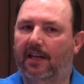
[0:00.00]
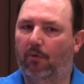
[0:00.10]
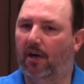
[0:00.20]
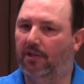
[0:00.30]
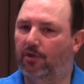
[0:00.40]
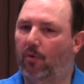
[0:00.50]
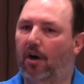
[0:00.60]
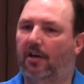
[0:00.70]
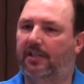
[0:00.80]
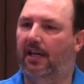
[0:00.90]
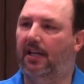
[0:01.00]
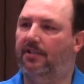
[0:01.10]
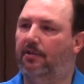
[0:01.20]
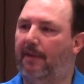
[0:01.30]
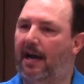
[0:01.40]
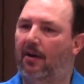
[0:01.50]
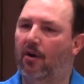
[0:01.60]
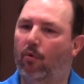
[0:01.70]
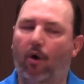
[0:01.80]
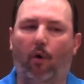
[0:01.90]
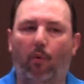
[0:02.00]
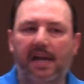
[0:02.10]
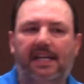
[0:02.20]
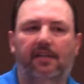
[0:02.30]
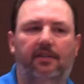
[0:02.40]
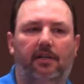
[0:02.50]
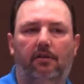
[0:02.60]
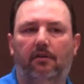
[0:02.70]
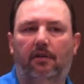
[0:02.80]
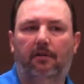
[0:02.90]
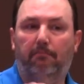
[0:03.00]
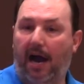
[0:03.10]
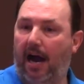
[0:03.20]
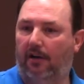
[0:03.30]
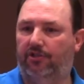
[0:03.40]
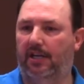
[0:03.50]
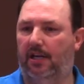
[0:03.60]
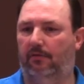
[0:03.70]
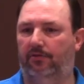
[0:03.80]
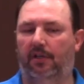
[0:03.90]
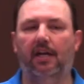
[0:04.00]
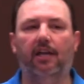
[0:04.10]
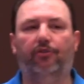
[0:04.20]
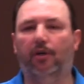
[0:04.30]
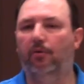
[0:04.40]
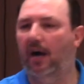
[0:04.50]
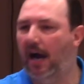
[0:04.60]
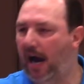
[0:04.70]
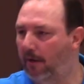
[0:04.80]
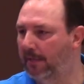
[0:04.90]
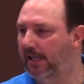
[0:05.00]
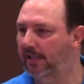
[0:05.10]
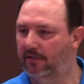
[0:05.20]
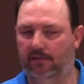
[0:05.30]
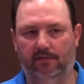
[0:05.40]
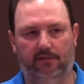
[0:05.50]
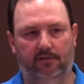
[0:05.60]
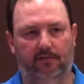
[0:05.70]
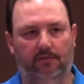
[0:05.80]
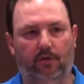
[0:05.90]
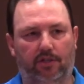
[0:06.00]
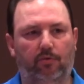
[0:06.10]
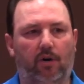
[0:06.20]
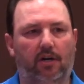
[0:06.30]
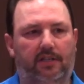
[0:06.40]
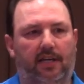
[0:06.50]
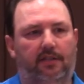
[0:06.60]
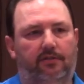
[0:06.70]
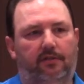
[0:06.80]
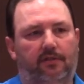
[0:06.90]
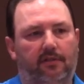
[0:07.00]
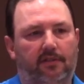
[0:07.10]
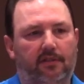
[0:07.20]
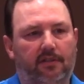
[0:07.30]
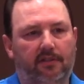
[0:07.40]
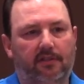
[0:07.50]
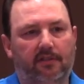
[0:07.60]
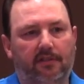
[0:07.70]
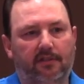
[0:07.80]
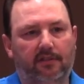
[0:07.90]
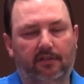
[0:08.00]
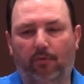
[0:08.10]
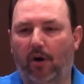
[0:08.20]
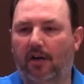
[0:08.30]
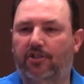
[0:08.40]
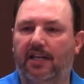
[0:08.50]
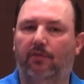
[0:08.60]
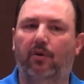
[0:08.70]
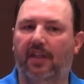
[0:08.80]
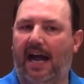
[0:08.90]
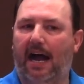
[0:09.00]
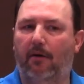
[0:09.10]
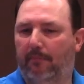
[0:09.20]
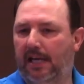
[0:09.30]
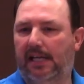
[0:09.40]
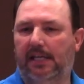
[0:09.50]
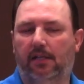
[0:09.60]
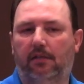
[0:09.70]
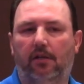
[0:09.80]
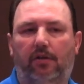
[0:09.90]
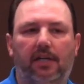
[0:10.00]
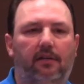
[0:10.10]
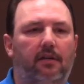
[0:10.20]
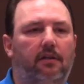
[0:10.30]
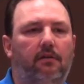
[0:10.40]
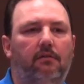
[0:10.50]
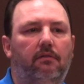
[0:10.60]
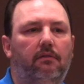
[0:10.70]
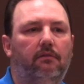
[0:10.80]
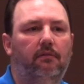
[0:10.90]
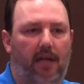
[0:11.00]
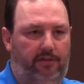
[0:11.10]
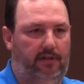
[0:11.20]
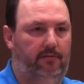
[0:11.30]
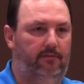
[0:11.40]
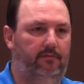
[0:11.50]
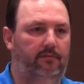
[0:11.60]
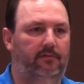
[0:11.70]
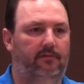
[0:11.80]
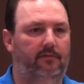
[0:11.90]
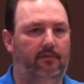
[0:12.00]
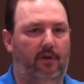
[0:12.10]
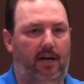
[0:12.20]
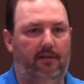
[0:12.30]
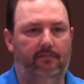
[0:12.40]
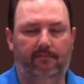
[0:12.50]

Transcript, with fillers: And what does the Word tell us about what we can do by ourselves and through our means? What does the Word tell us? The Word says, without me, you can do nothing. Right?